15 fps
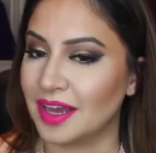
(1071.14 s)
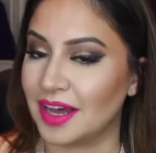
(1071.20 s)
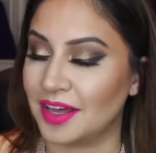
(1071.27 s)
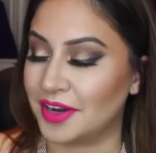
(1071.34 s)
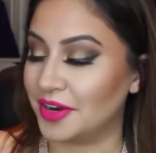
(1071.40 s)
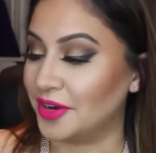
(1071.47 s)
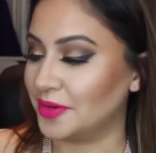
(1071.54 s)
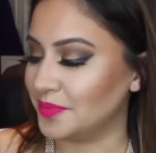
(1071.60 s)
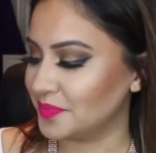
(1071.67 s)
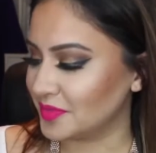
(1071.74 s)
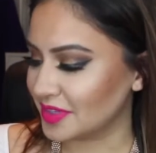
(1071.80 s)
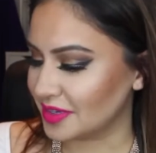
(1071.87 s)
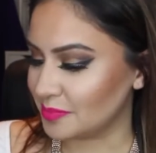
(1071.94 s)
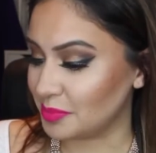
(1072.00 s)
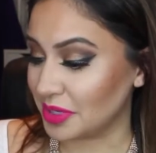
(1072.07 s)
I don't know,
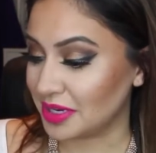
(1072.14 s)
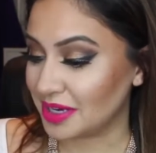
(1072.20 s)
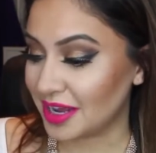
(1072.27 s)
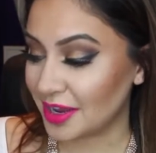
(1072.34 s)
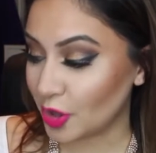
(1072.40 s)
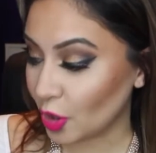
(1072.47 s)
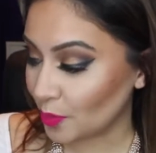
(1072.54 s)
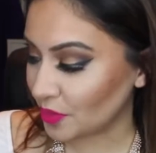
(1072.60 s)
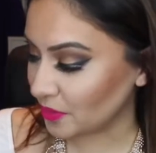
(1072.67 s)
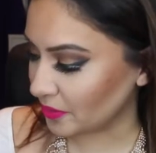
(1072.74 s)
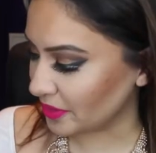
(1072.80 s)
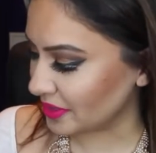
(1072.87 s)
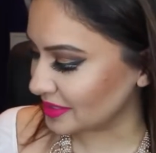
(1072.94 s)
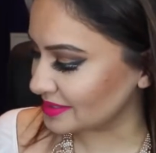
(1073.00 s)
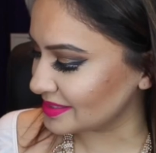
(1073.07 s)
but I hope it
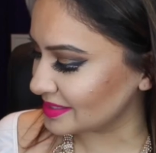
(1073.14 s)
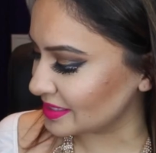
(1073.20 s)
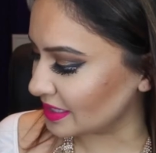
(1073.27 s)
works.